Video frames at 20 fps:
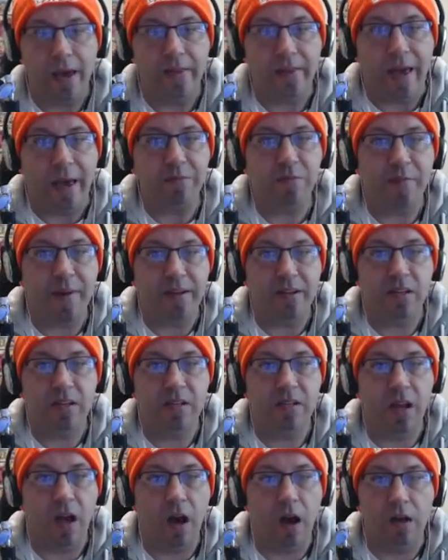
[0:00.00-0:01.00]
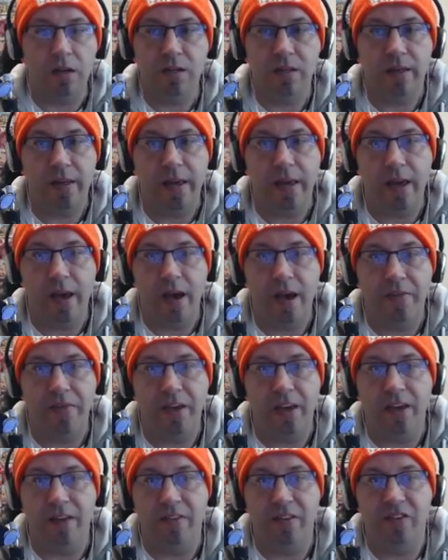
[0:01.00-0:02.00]
the game's about to start. The uh,
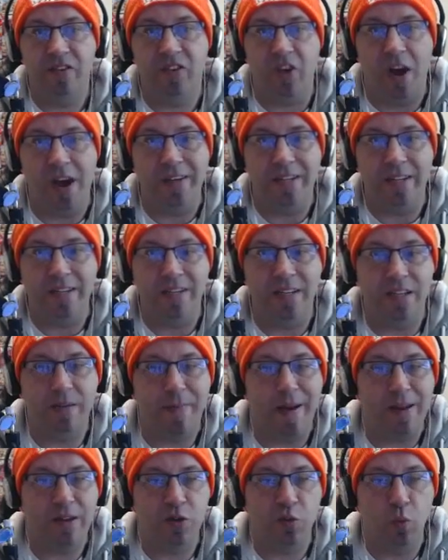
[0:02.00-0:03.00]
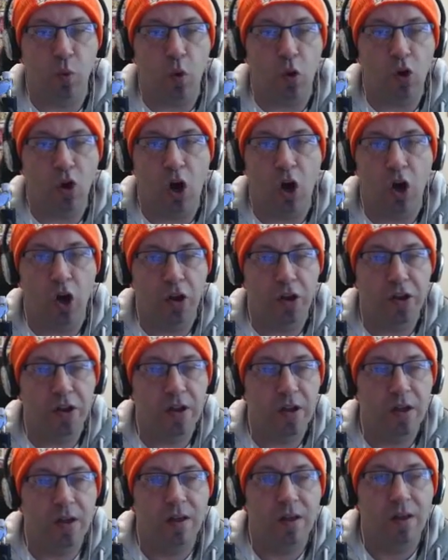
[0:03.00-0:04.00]
the, the scientist is about to walk on.
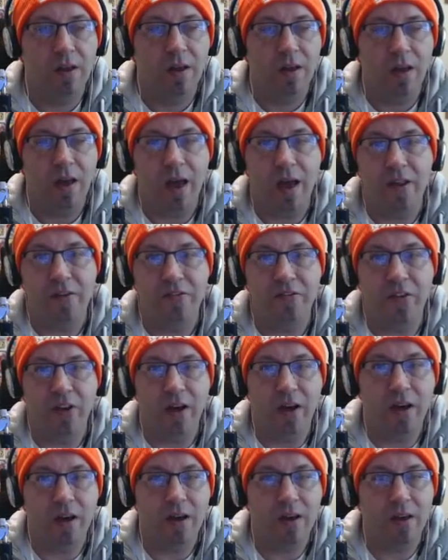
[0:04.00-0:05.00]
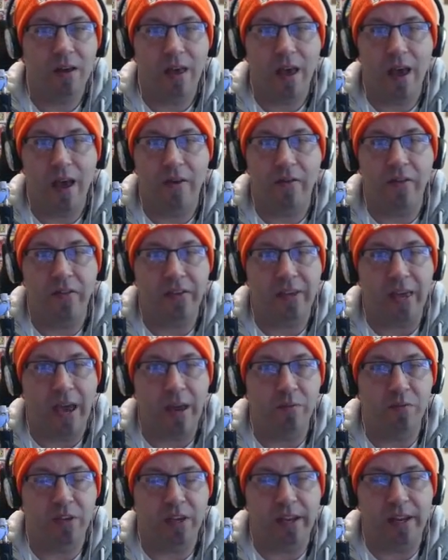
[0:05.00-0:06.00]
And uh, yeah, then the
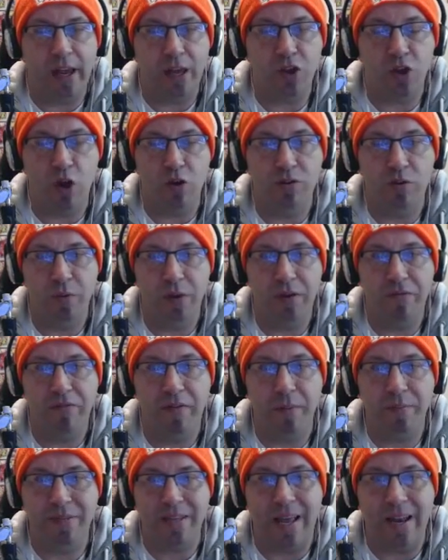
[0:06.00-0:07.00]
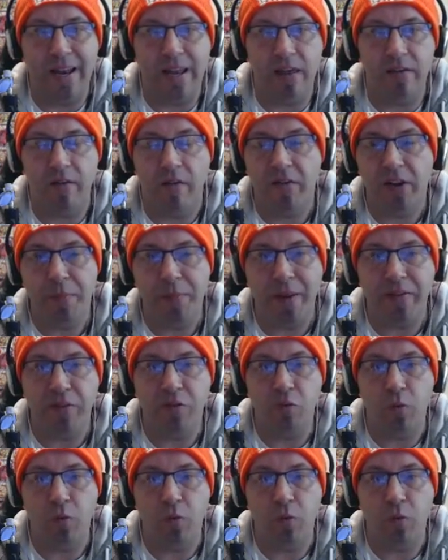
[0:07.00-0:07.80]
games are going to get chosen when he flips that lever. I've only played this